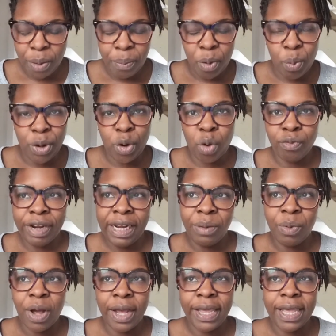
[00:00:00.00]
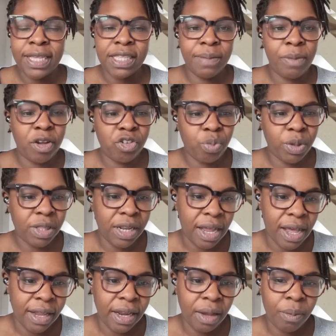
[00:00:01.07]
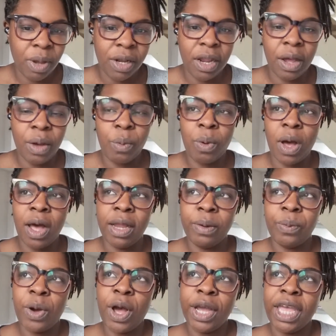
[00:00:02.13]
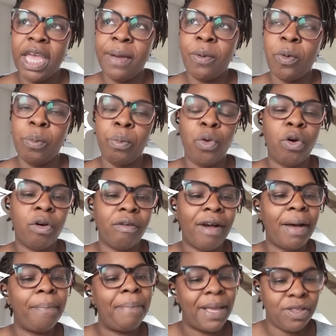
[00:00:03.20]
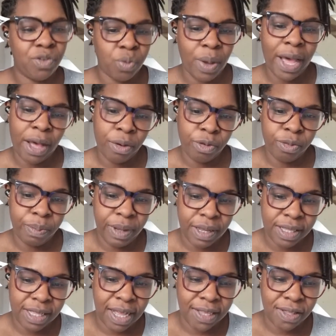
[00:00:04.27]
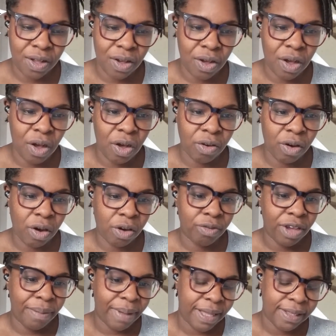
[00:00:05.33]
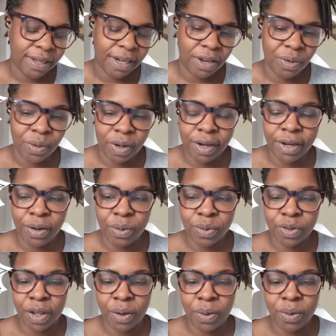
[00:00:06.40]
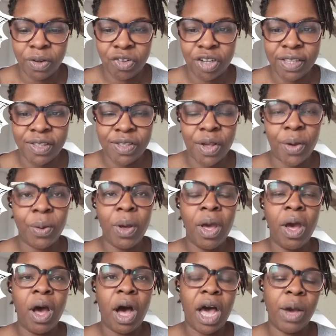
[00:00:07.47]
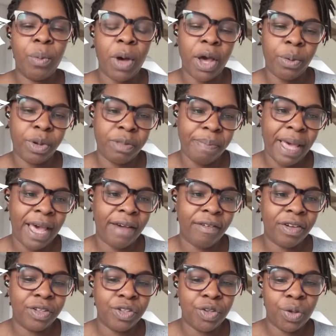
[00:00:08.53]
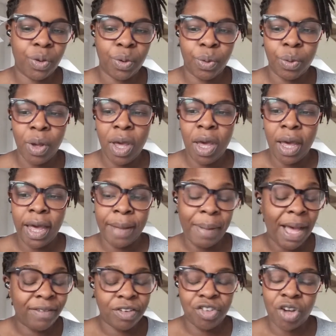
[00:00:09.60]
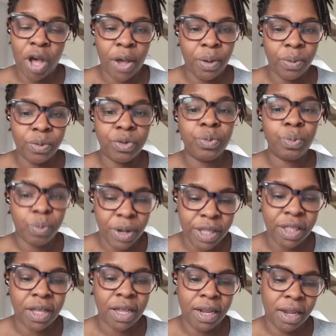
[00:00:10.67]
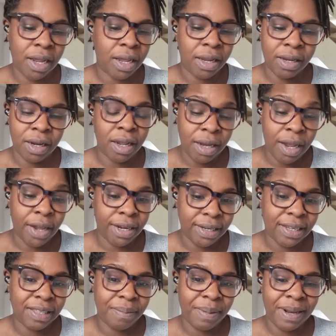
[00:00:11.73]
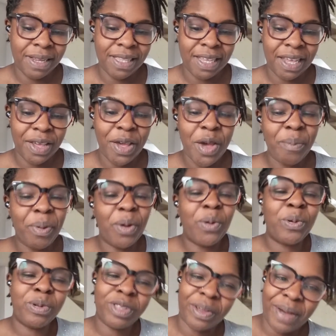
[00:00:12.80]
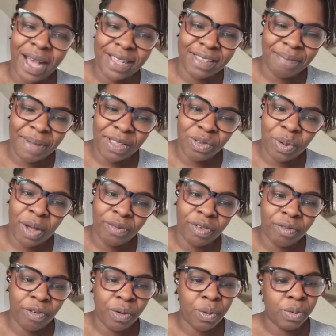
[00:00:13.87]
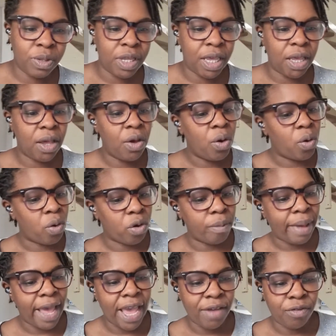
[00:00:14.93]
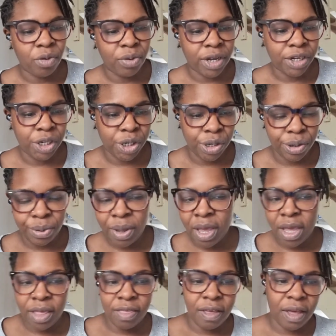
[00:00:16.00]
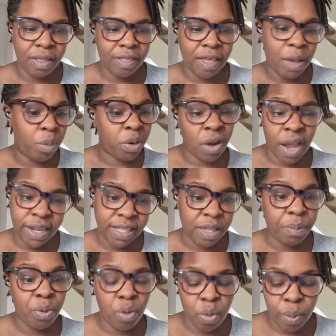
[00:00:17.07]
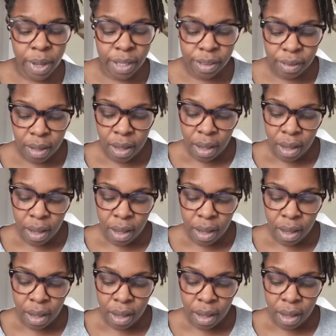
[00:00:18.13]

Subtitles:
But we're not really working so much with learning. We're working more around mental health because that's our remit as clinical psychologists. So I work with parents who have a child with a learning disability, but also has a mental health difficulty or a behavioural issue that they would like support with.